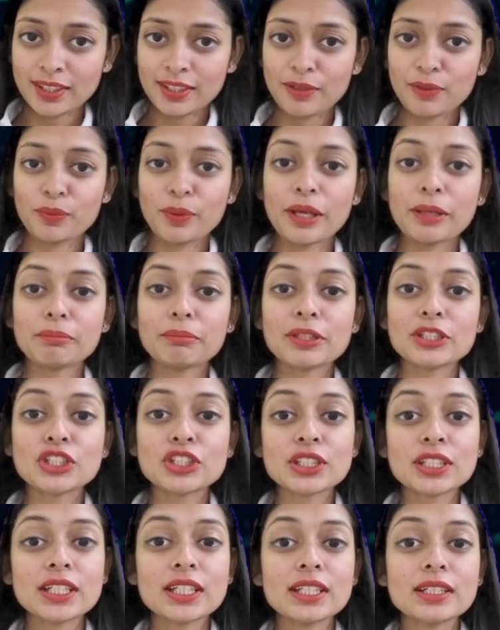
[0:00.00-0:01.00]
while
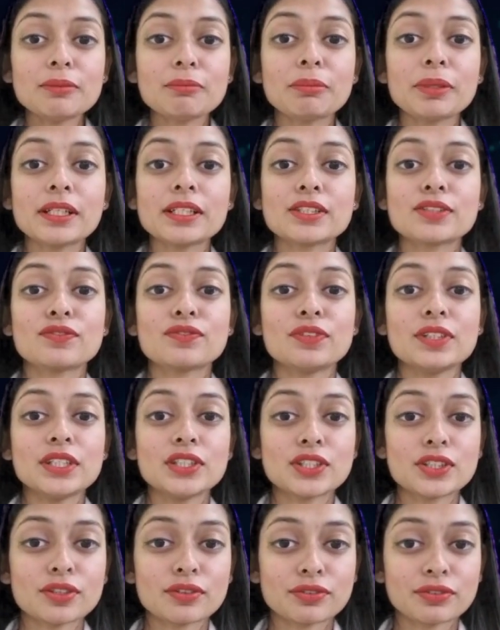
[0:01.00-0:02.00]
machine builds
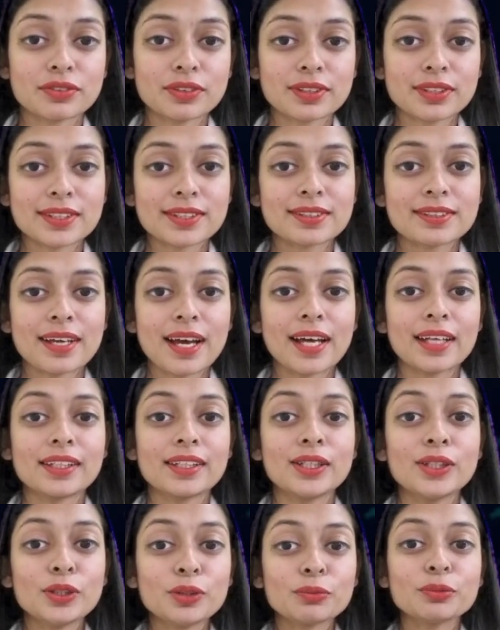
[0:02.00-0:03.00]
feature first and
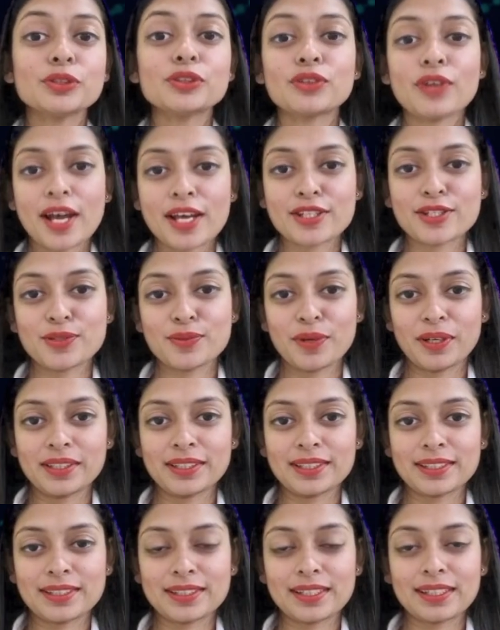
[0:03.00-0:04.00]
human tries to
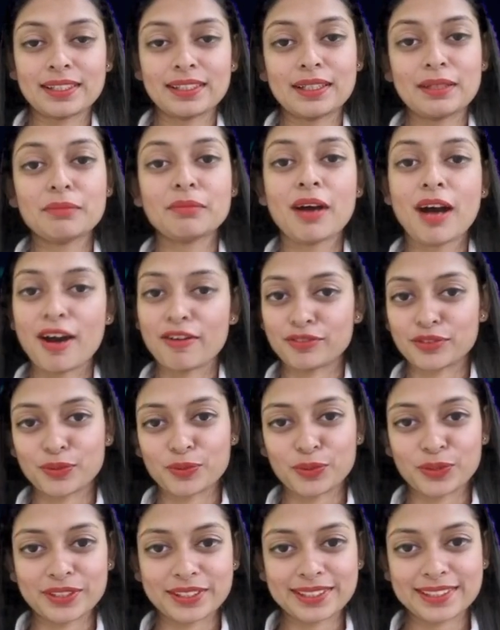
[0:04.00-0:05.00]
understand them afterwards.